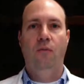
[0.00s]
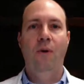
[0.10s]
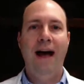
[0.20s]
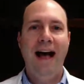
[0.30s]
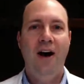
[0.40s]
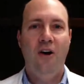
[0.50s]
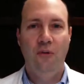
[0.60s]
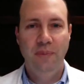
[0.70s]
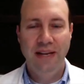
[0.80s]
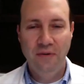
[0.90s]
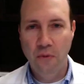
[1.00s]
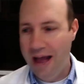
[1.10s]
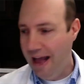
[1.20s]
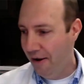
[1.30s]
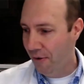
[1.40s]
wow, big
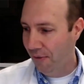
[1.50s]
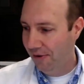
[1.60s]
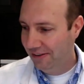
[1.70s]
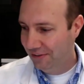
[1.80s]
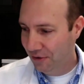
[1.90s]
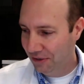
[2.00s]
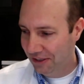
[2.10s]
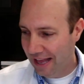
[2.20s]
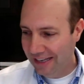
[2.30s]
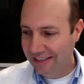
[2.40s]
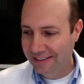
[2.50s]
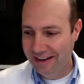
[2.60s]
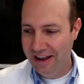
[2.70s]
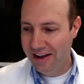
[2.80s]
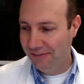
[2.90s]
wow. So a lot of
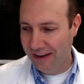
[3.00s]
stuff.